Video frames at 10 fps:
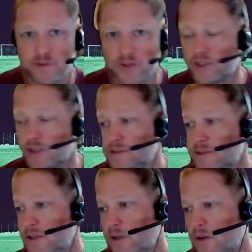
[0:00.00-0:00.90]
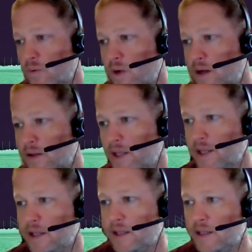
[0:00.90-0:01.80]
for sure. Well,
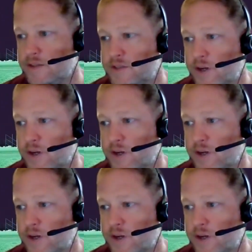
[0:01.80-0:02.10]
in